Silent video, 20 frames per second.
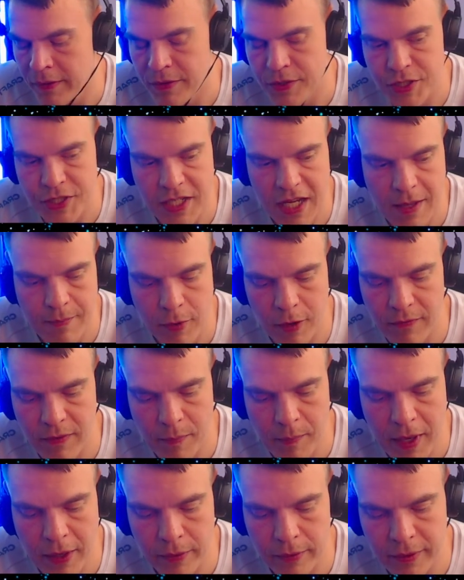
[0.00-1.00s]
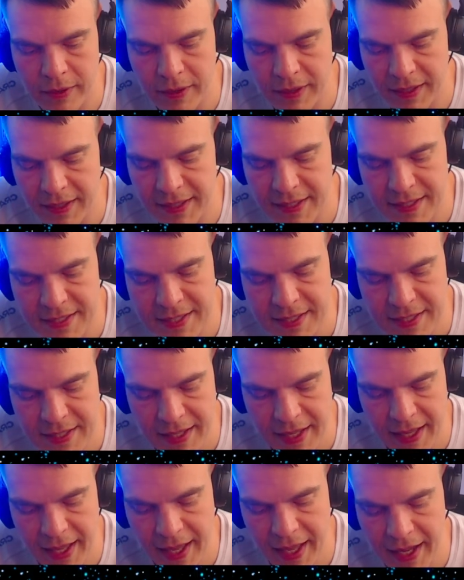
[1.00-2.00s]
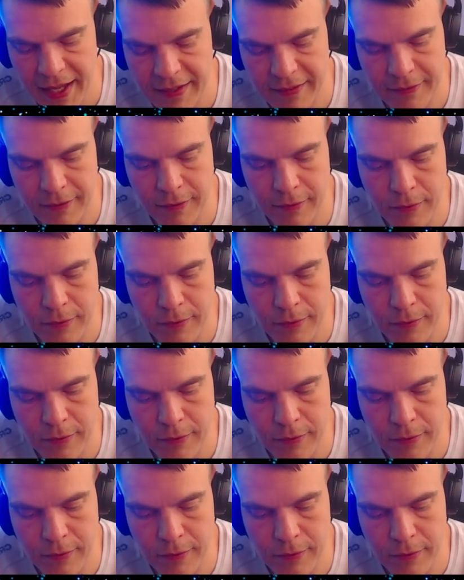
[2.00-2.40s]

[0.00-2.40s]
shape of a mountain is and